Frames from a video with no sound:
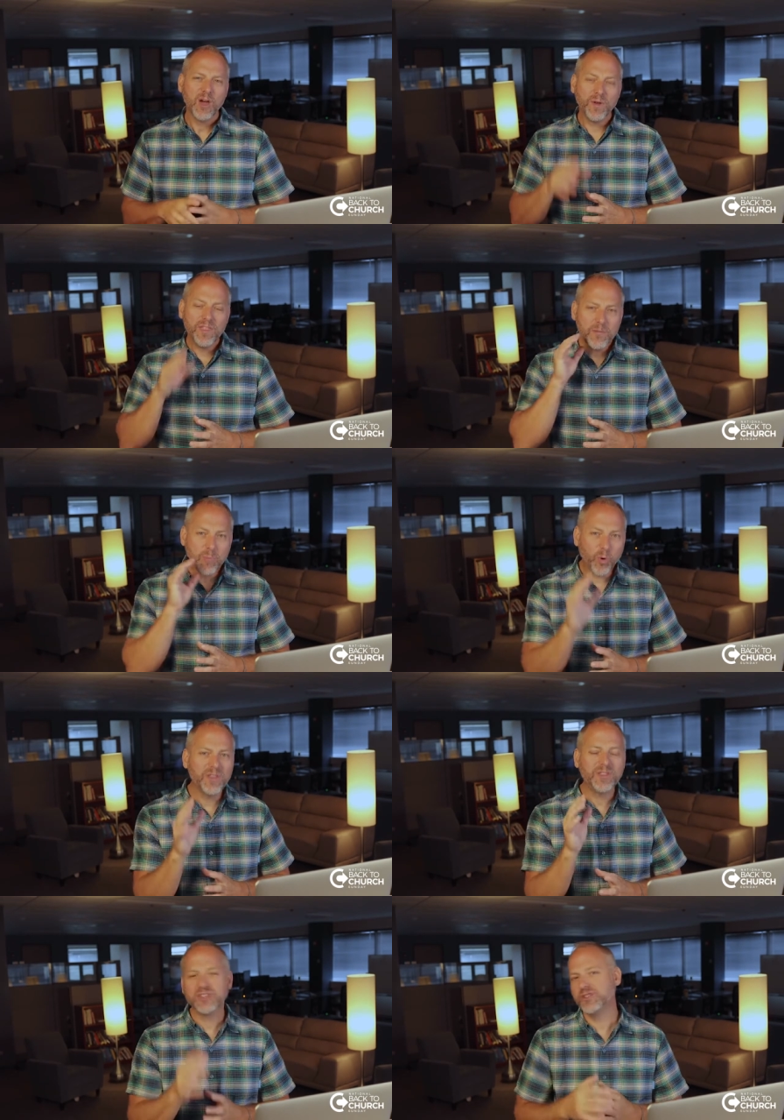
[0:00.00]
One of the
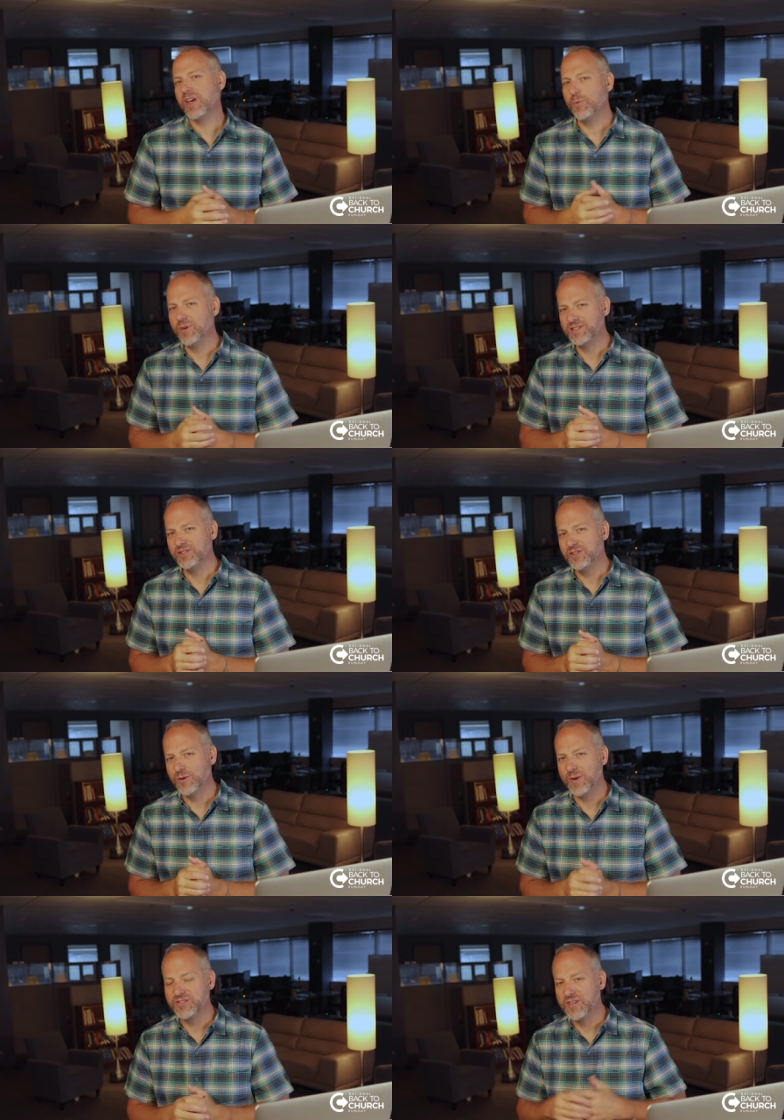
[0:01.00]
important things you're going to want to
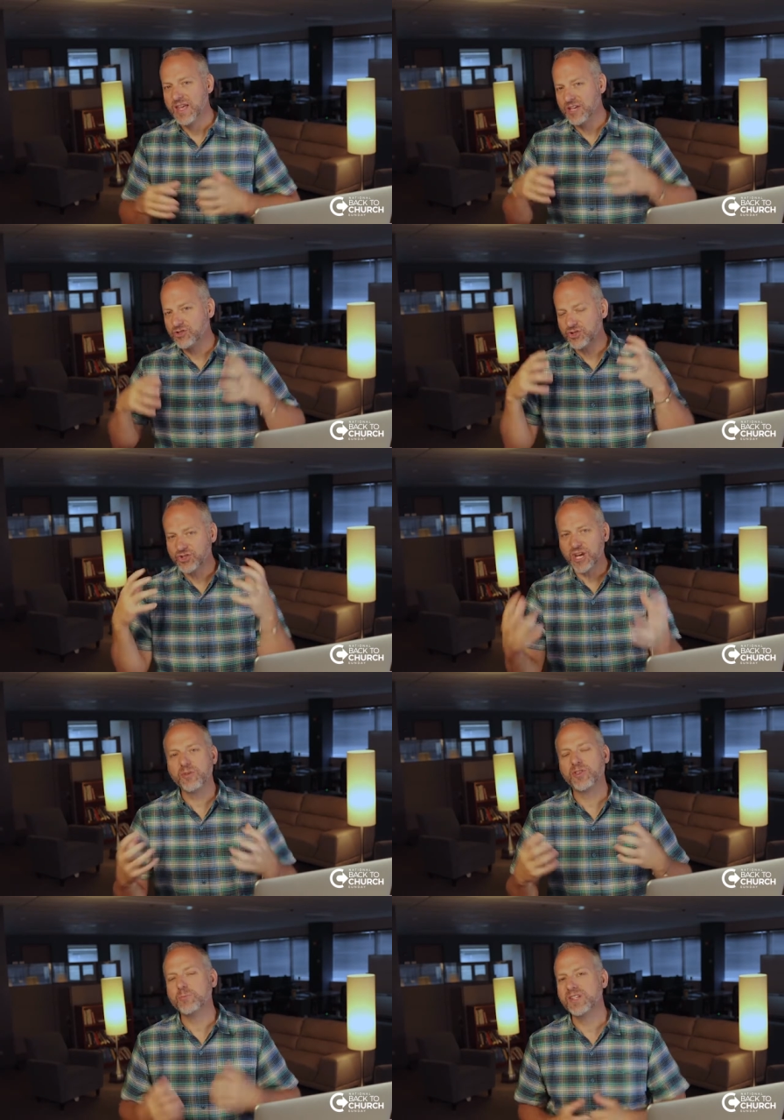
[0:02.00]
do as you're sharing
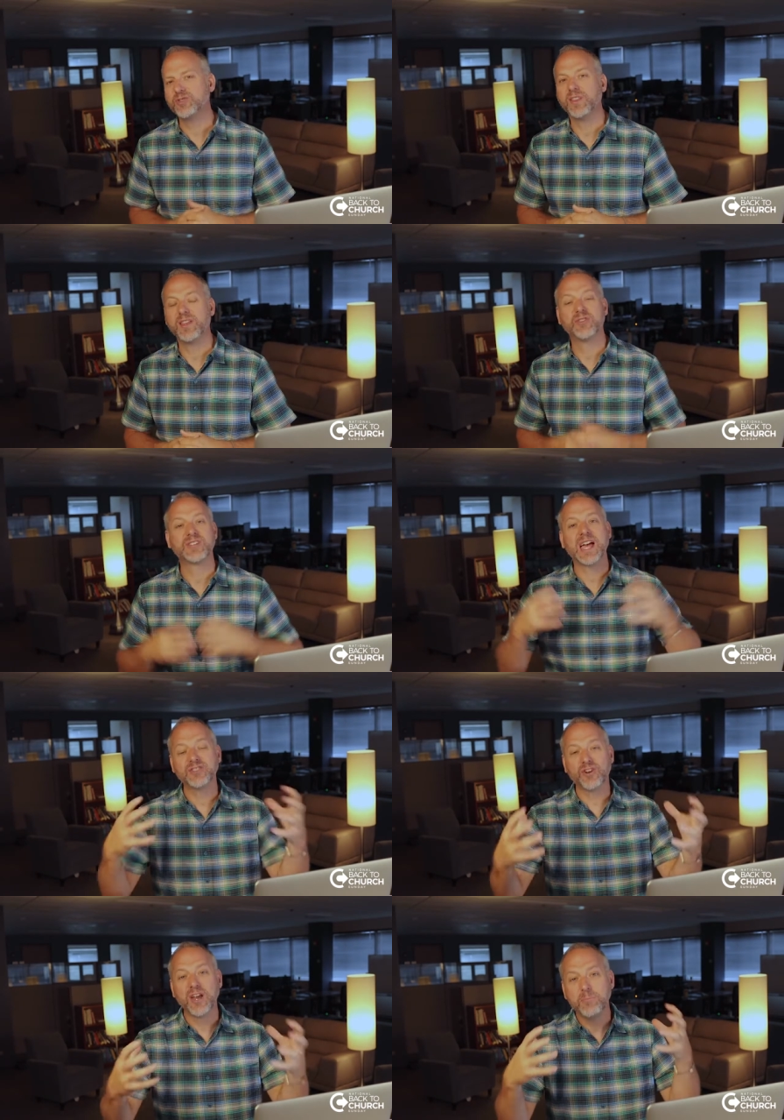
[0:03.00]
with your ministry leaders,
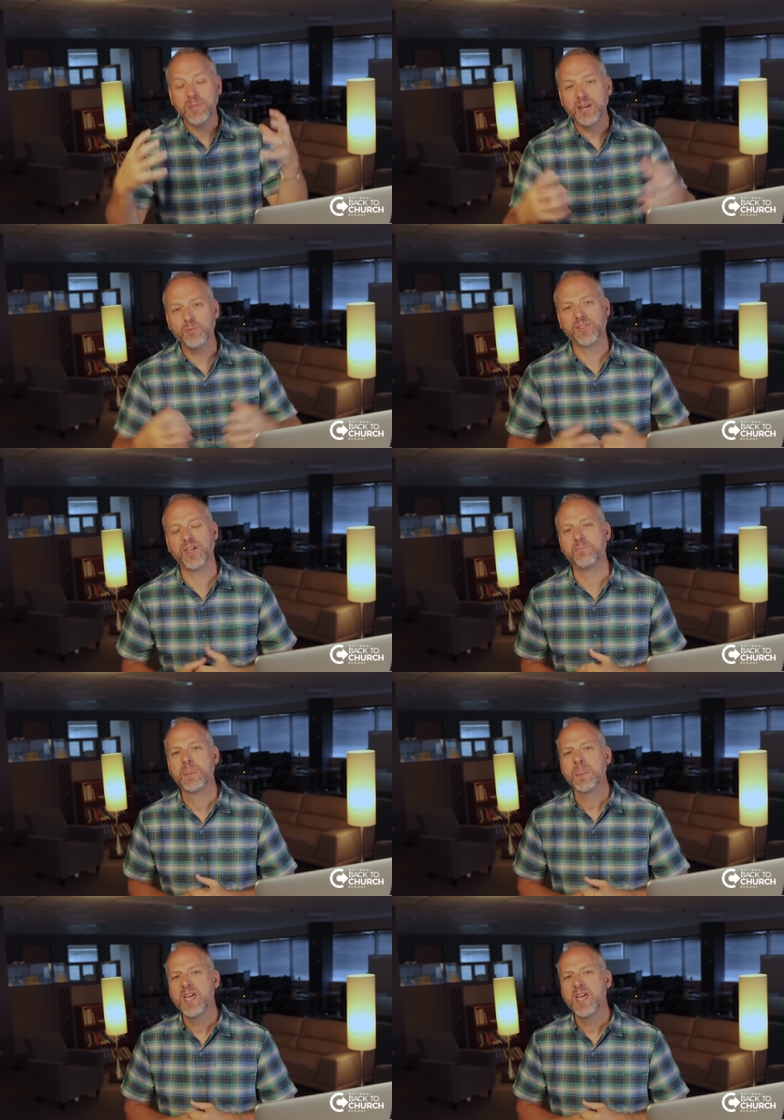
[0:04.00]
as you're meeting with them,